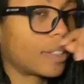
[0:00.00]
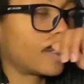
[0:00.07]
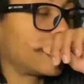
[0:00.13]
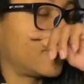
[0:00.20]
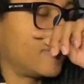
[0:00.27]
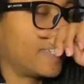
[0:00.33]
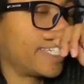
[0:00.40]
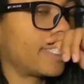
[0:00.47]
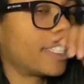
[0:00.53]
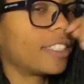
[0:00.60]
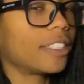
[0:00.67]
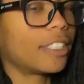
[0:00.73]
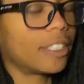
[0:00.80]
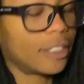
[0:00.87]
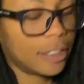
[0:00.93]
you had
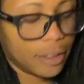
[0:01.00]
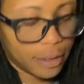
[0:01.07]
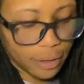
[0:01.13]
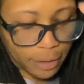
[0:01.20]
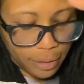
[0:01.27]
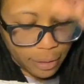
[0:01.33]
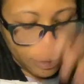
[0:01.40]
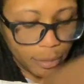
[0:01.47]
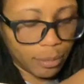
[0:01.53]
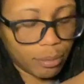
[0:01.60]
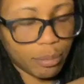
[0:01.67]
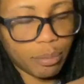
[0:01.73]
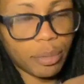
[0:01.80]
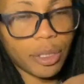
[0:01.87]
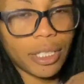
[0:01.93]
to
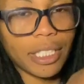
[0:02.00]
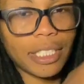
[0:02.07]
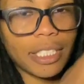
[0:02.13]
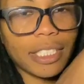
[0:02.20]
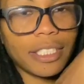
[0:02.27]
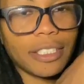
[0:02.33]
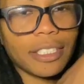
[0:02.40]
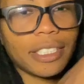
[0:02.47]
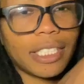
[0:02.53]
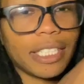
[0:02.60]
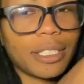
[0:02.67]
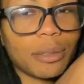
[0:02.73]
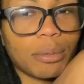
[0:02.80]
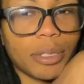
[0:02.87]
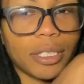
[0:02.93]
put this in your
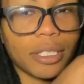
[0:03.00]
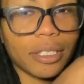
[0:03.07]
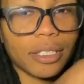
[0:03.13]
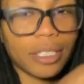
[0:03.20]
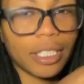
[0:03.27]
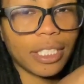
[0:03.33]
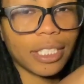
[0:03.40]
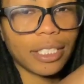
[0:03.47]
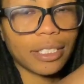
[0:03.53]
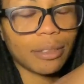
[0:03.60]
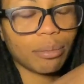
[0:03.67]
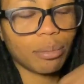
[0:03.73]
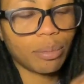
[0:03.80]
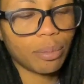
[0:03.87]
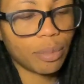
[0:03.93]
sketchbook or like
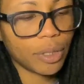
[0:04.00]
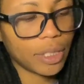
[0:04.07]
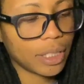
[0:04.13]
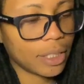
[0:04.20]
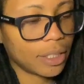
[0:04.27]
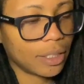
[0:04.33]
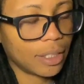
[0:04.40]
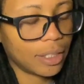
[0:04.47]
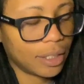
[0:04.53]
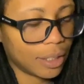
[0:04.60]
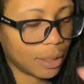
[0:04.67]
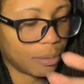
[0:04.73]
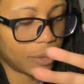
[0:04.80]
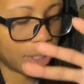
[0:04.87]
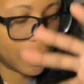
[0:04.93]
put it
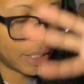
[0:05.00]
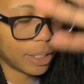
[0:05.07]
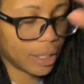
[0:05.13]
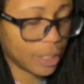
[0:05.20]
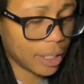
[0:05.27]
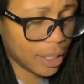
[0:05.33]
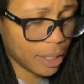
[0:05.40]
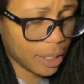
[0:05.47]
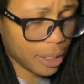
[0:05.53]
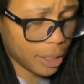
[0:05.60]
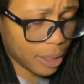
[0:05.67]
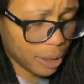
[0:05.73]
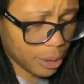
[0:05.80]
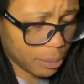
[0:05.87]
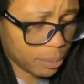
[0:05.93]
somewhere,
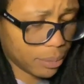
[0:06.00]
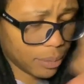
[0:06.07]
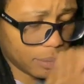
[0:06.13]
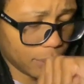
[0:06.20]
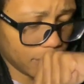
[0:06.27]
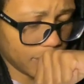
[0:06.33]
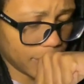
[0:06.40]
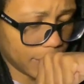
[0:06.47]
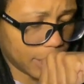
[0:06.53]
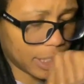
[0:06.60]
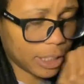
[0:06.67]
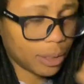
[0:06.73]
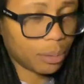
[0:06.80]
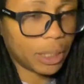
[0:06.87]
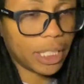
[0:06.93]

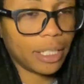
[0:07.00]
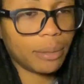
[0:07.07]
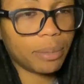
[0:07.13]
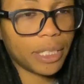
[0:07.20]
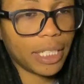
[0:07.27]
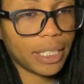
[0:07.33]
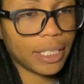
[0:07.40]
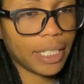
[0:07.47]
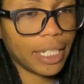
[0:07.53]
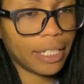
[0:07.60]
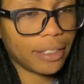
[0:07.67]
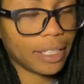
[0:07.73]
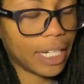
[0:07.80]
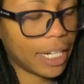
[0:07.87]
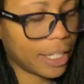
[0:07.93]
excuse me, upside
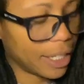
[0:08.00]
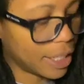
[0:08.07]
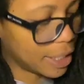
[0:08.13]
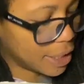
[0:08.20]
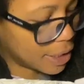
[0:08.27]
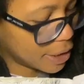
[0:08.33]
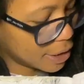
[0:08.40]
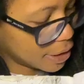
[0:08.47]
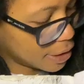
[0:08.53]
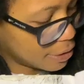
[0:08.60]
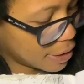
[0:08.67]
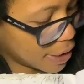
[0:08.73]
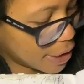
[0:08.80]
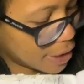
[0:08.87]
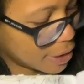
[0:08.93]
down, and then you
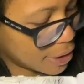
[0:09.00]
had